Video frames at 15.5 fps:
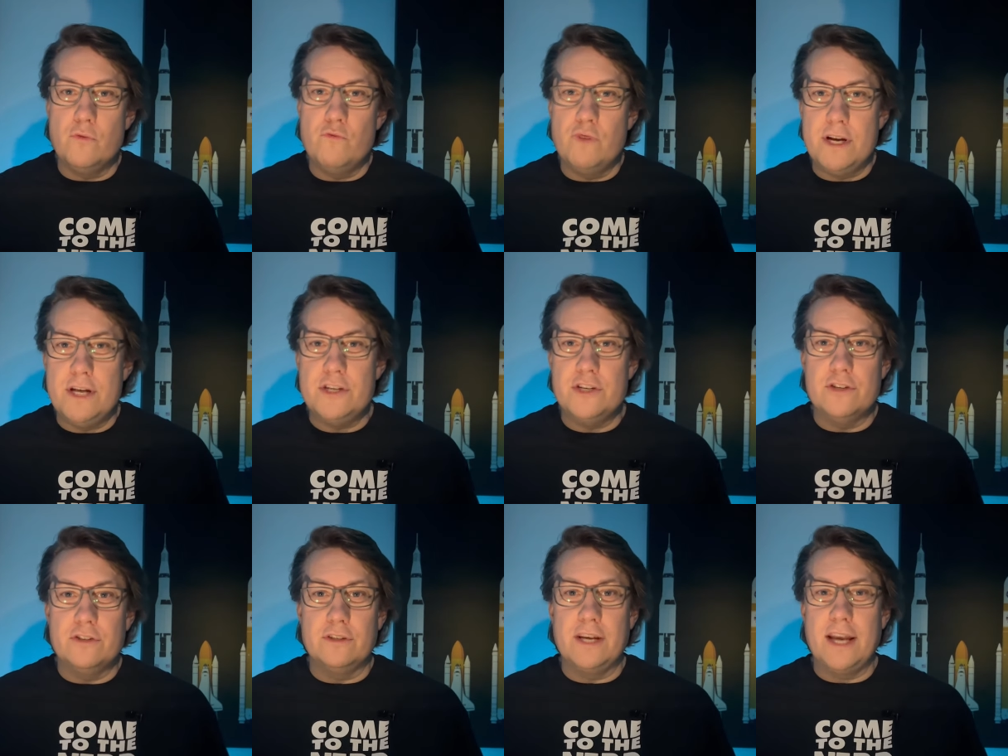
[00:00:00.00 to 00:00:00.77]

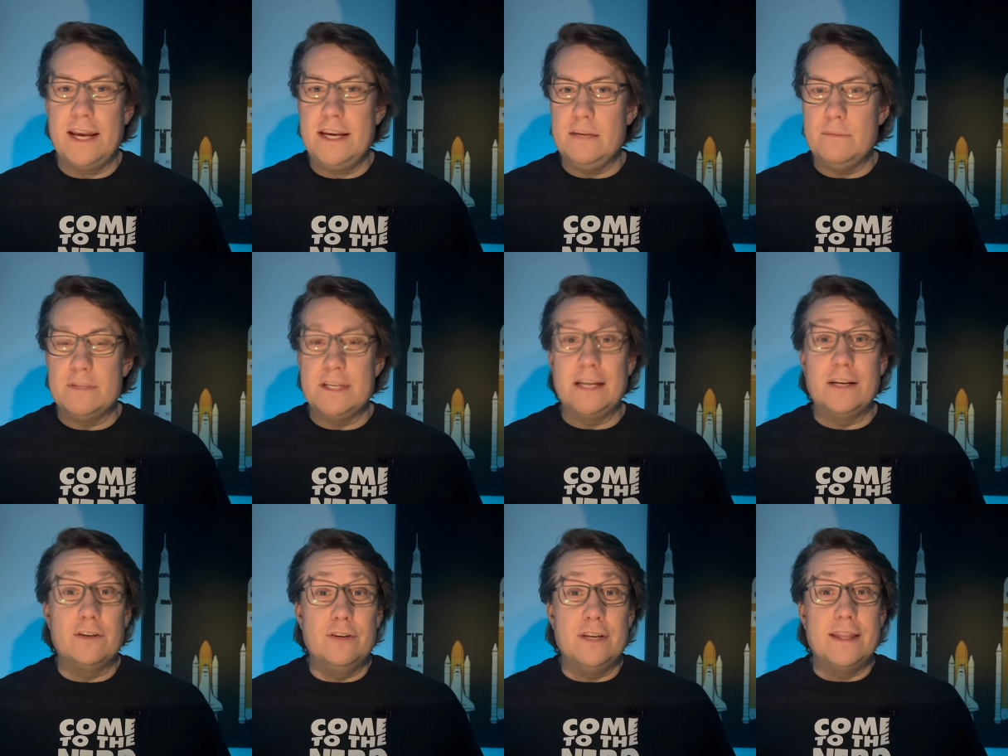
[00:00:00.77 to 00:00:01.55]
regional games,
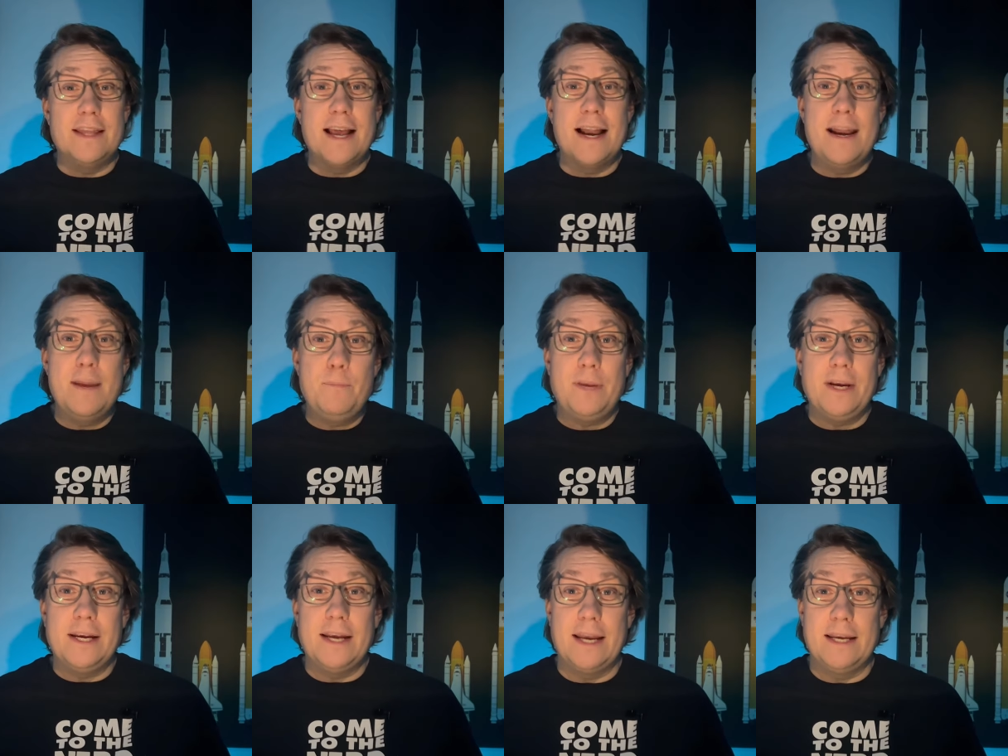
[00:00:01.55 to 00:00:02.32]
including the
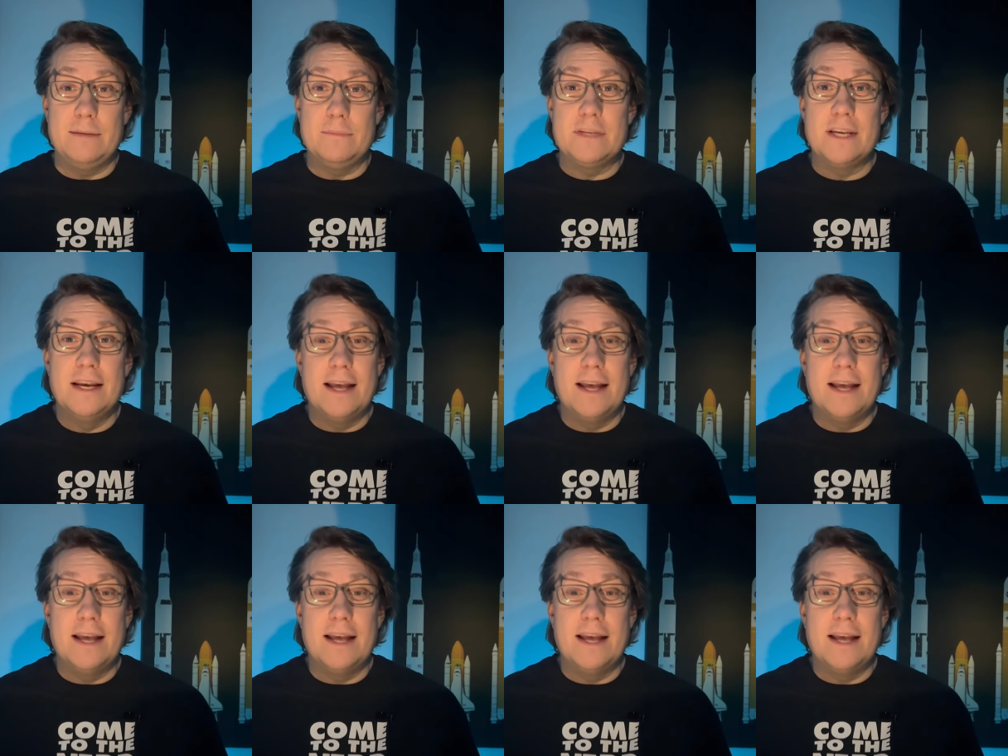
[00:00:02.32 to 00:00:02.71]
Olympic Games,